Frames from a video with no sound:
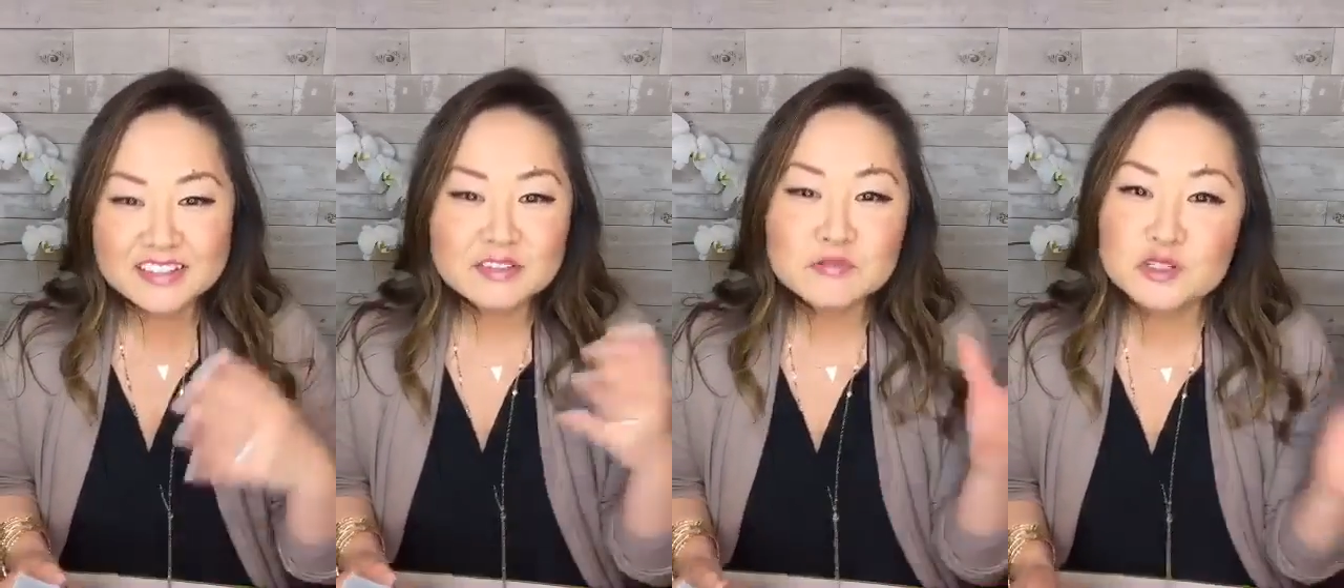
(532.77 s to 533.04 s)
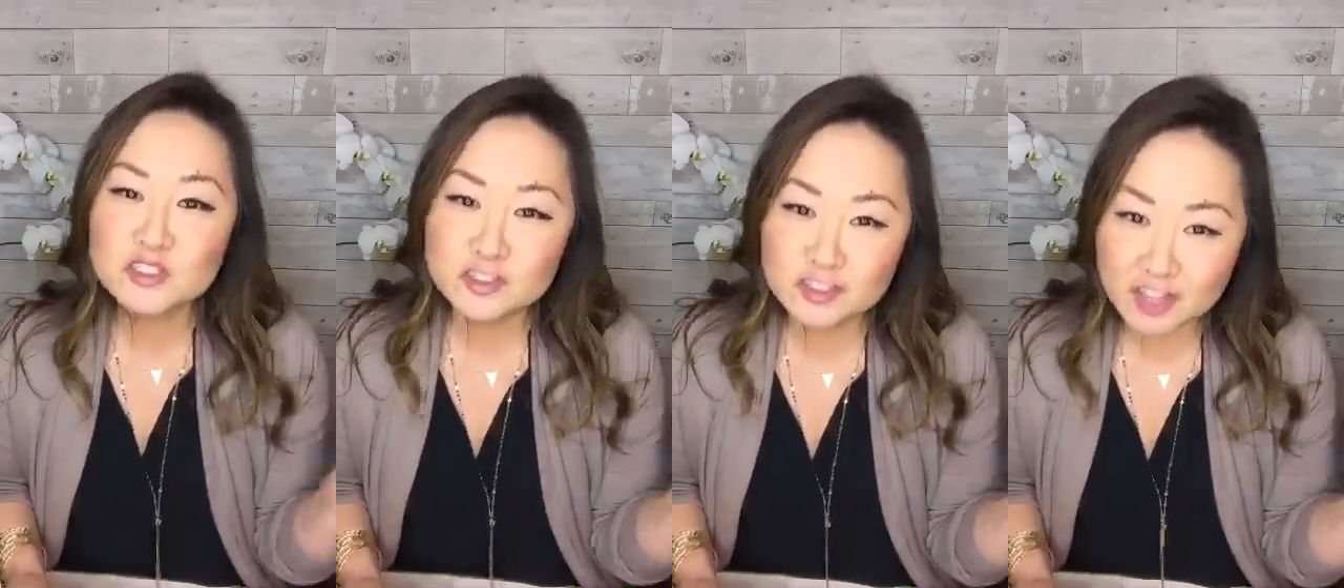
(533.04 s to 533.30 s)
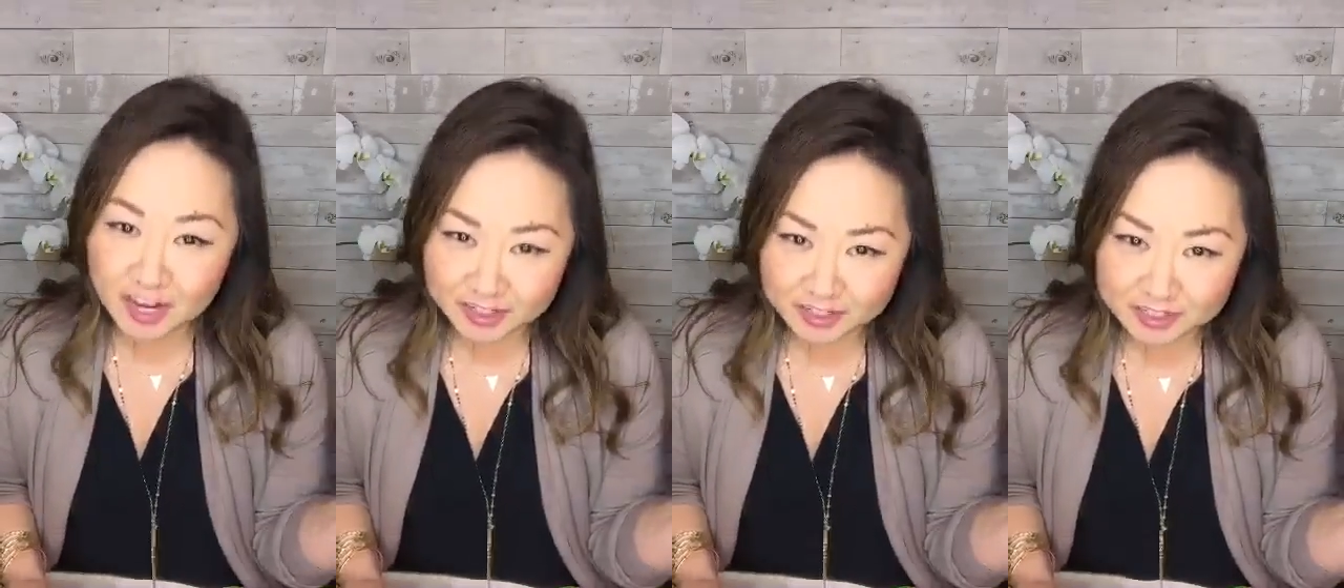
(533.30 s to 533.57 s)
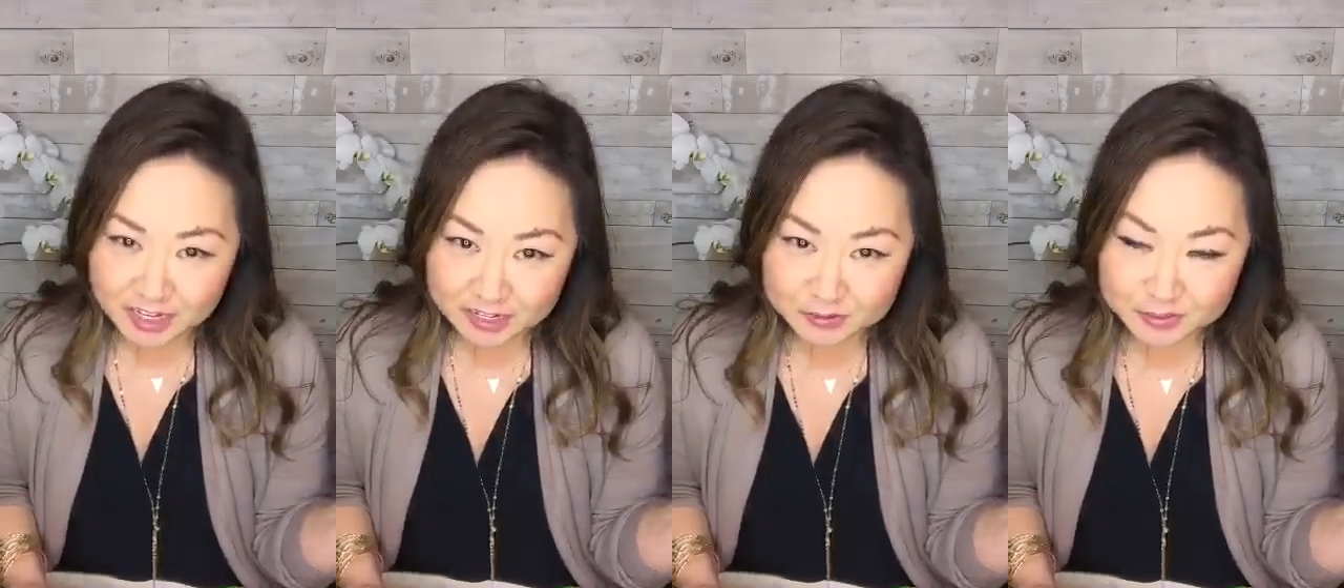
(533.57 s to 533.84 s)
which is not
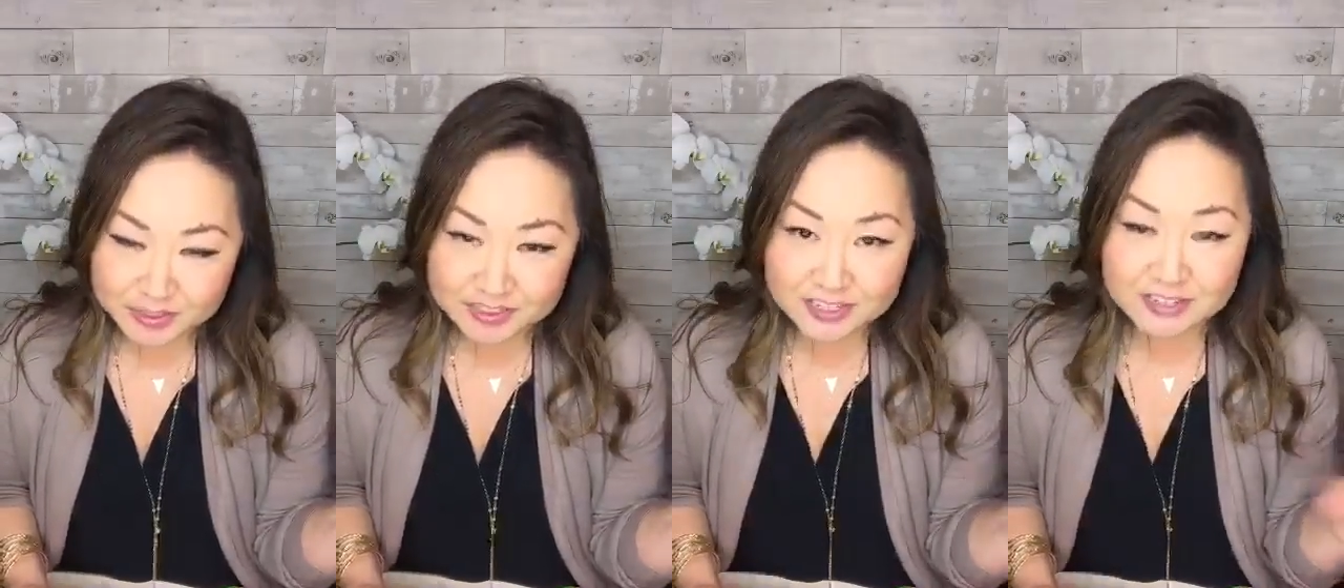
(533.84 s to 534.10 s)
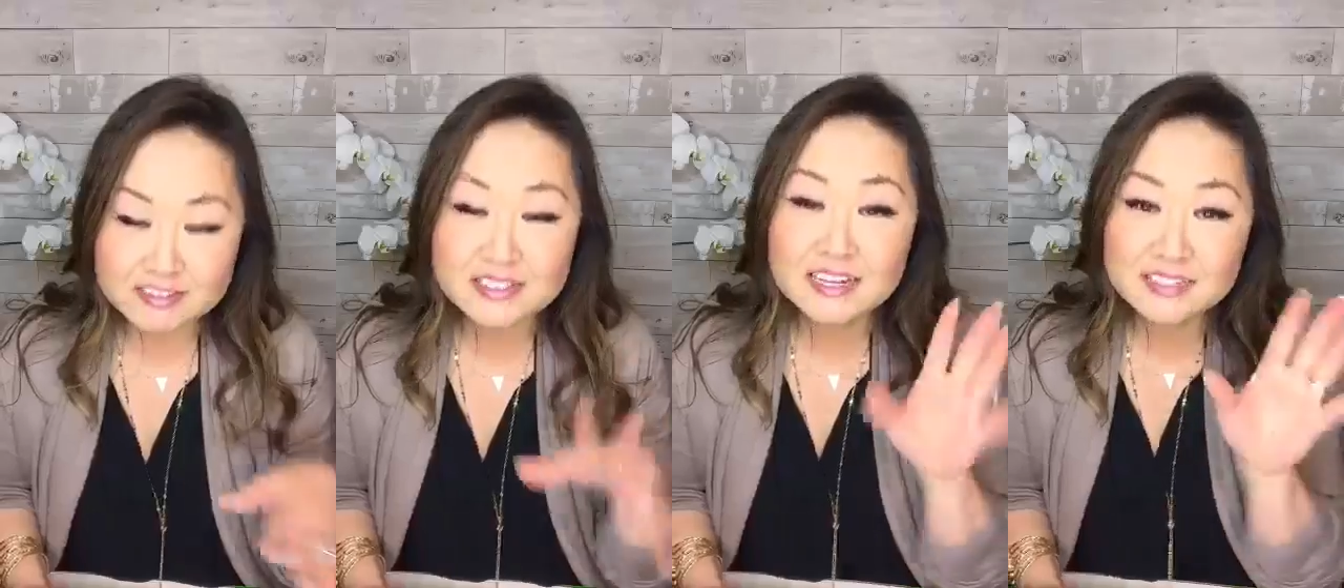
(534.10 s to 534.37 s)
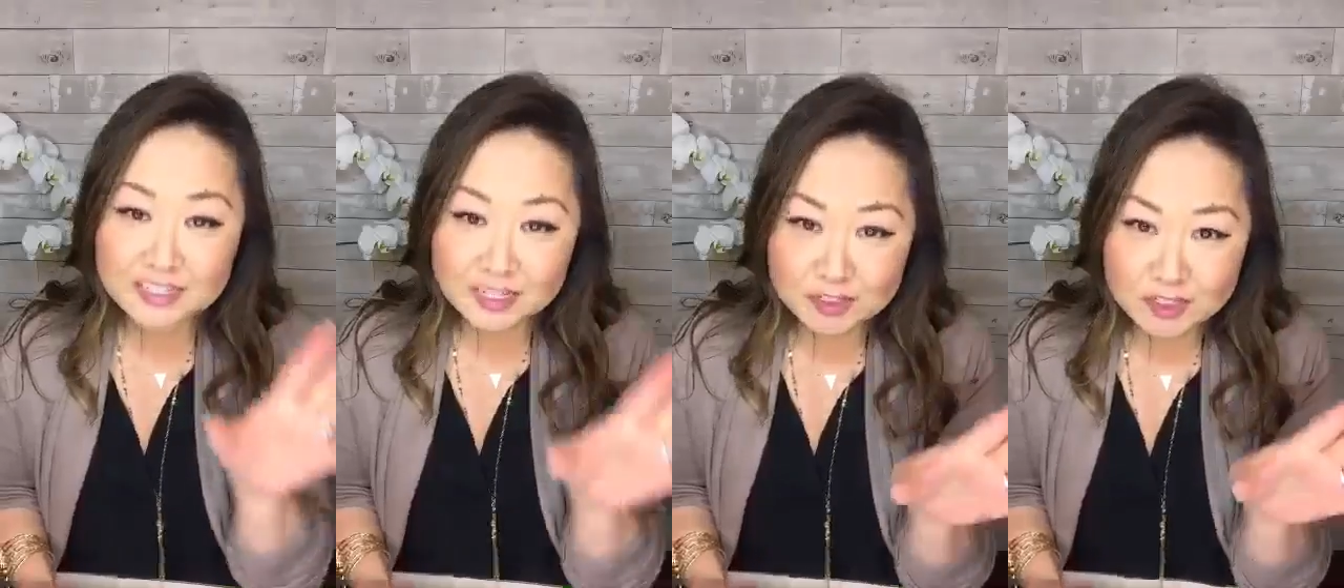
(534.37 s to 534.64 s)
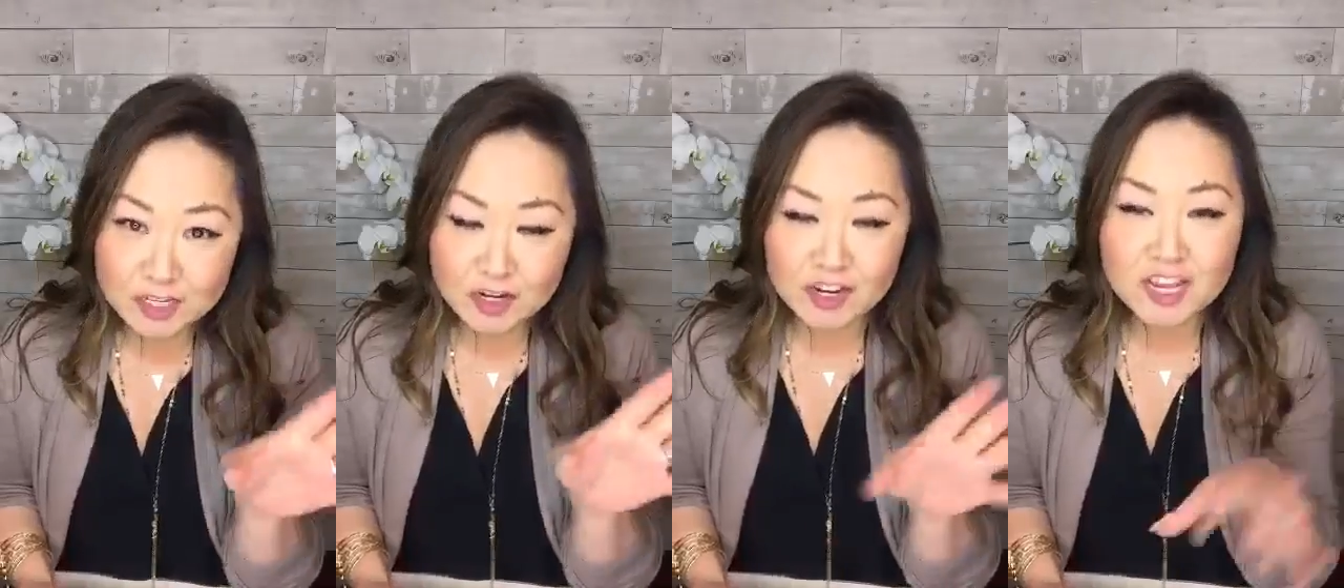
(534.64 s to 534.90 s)
exactly what it does. That sounds
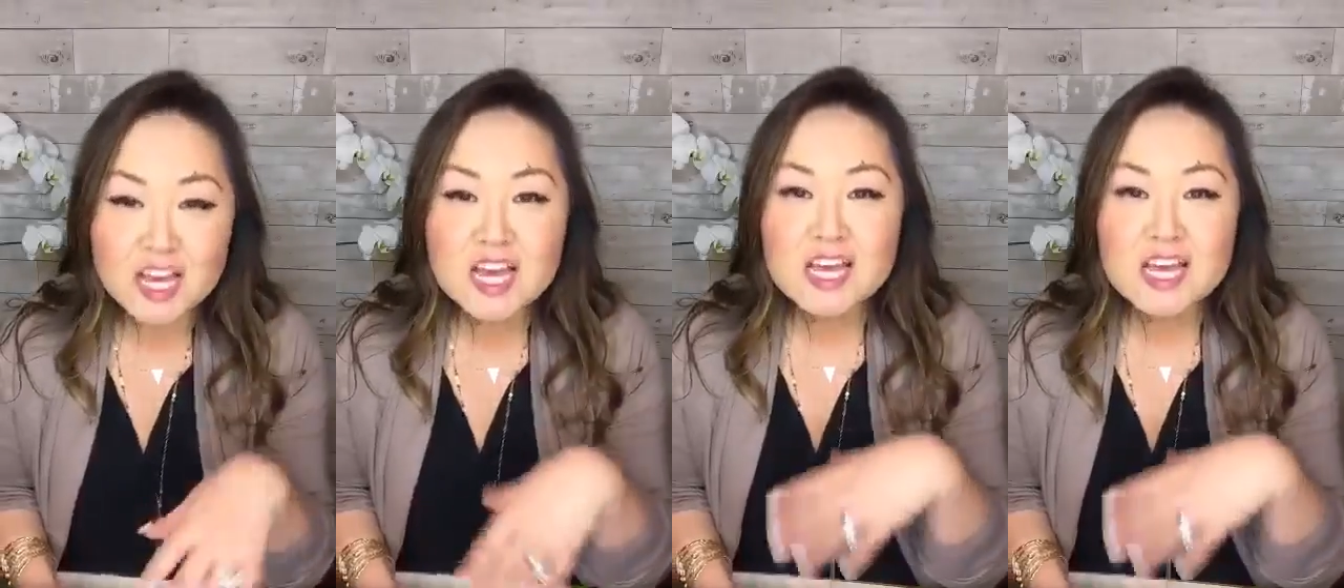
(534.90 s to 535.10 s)
scary.